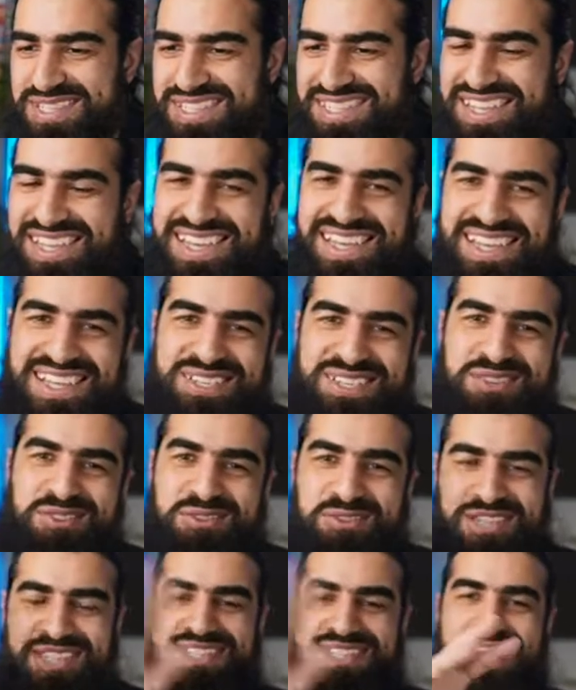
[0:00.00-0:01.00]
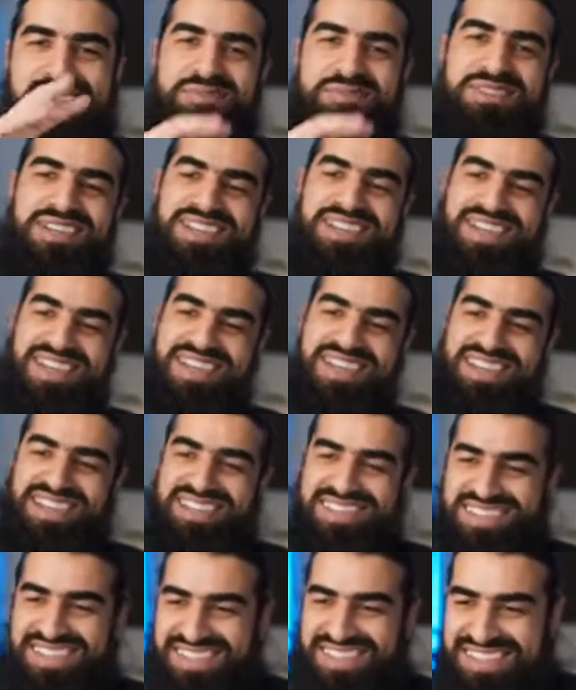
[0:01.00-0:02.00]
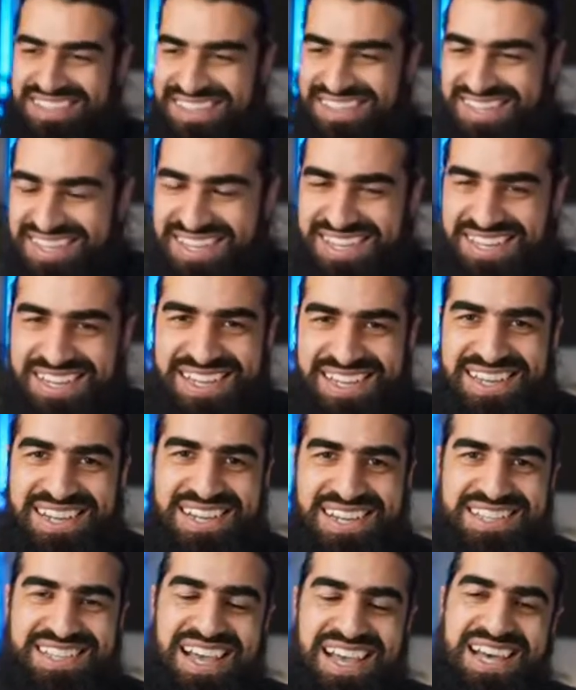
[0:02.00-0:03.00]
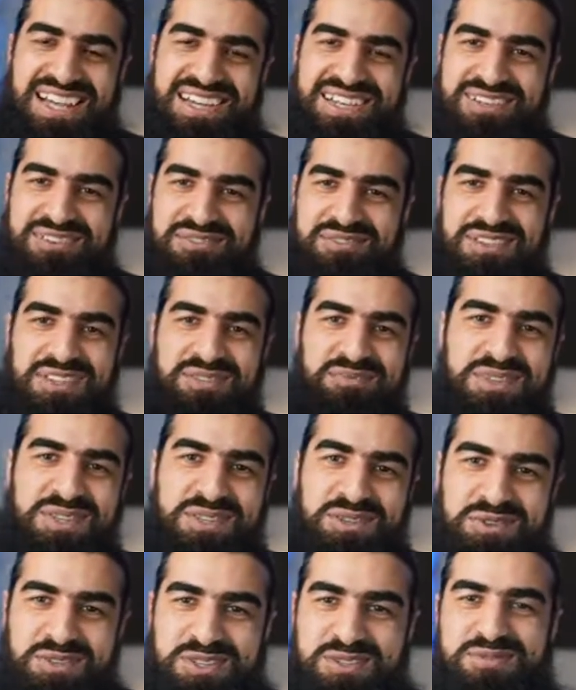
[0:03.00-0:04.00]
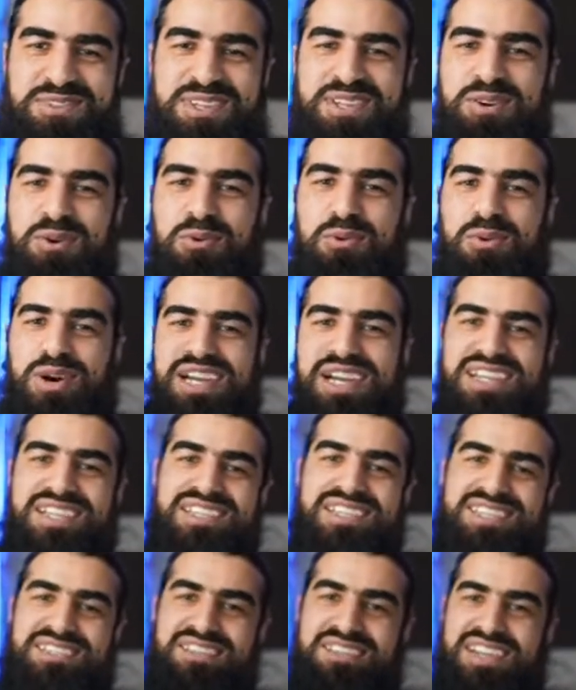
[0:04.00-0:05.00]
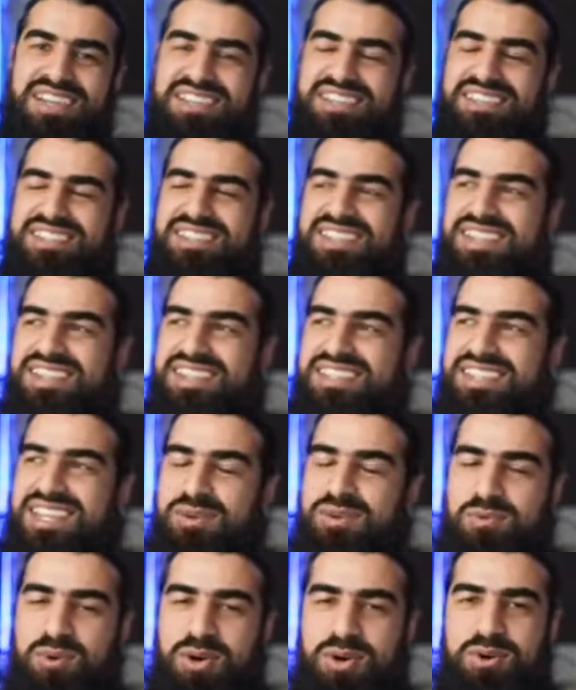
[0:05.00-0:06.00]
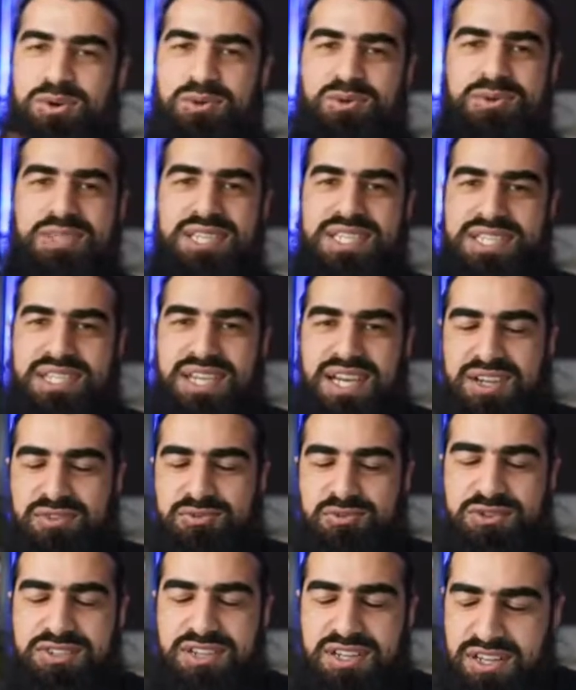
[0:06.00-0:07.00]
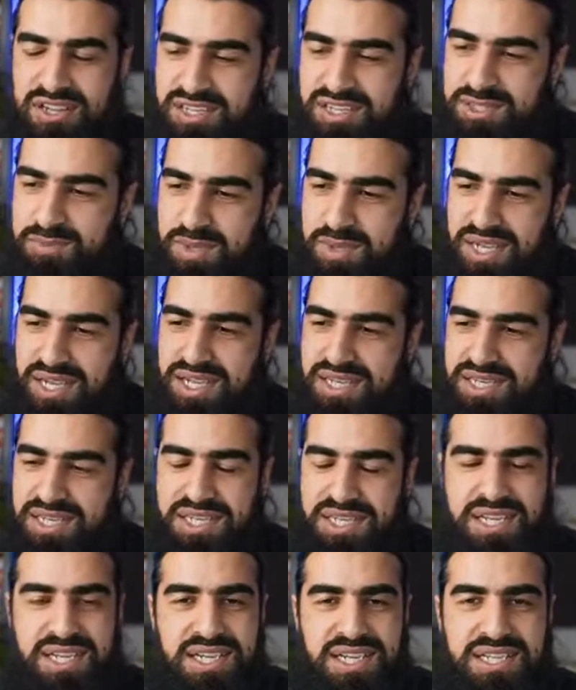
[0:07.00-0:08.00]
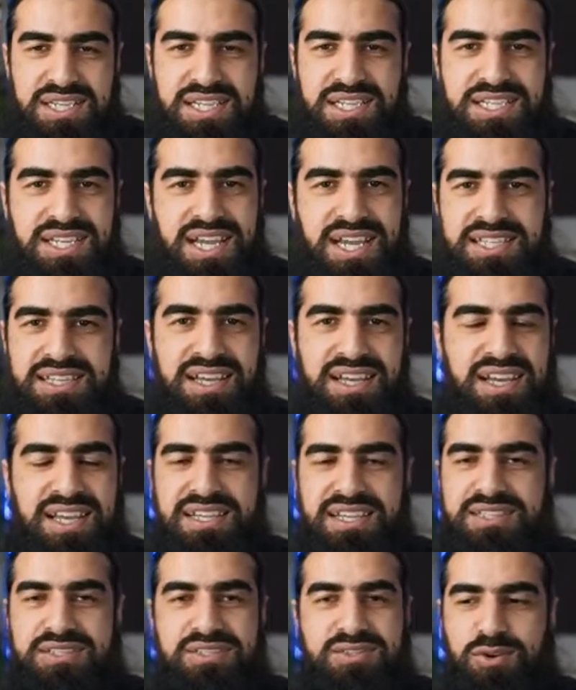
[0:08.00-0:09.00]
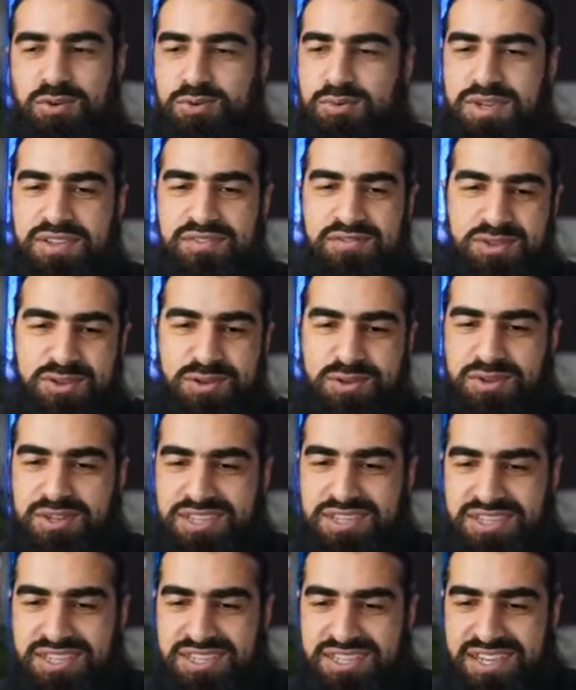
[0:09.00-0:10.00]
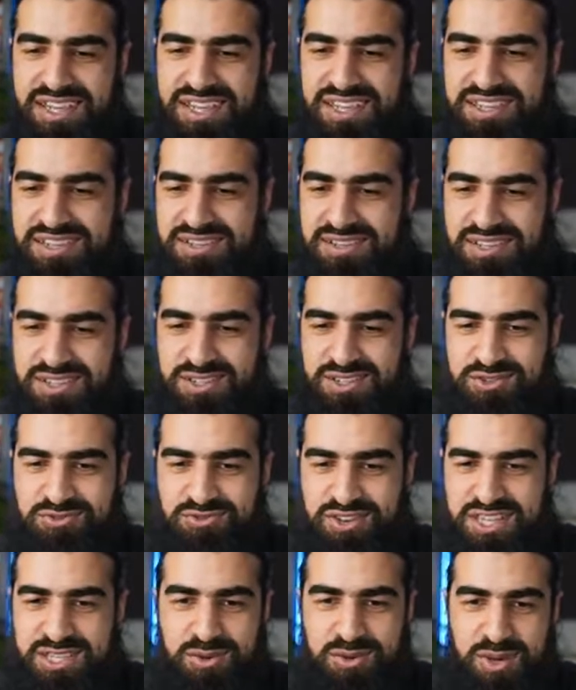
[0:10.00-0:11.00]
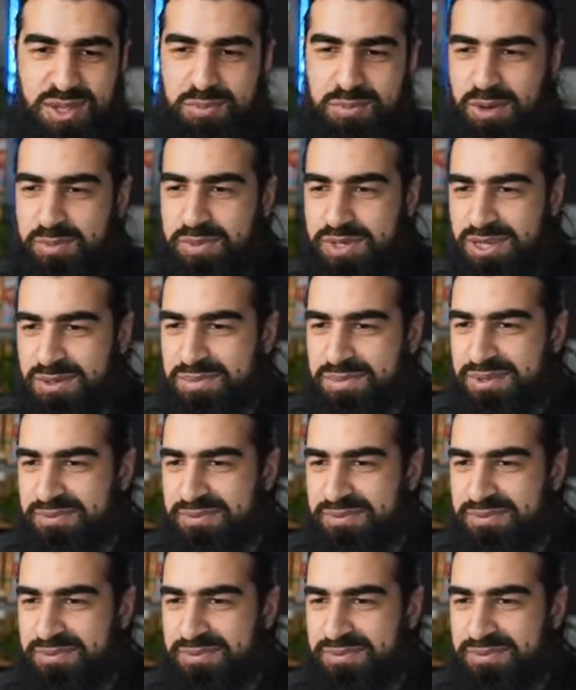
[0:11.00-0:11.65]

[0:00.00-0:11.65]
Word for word: Yeah. So three times you gotta click likes, yeah? Like the algorithm in YouTube is gonna go wild tonight. They're gonna say, Whoa, this guy roots of knowledge, man. This guy's got like so many viewers just like straight away popping up.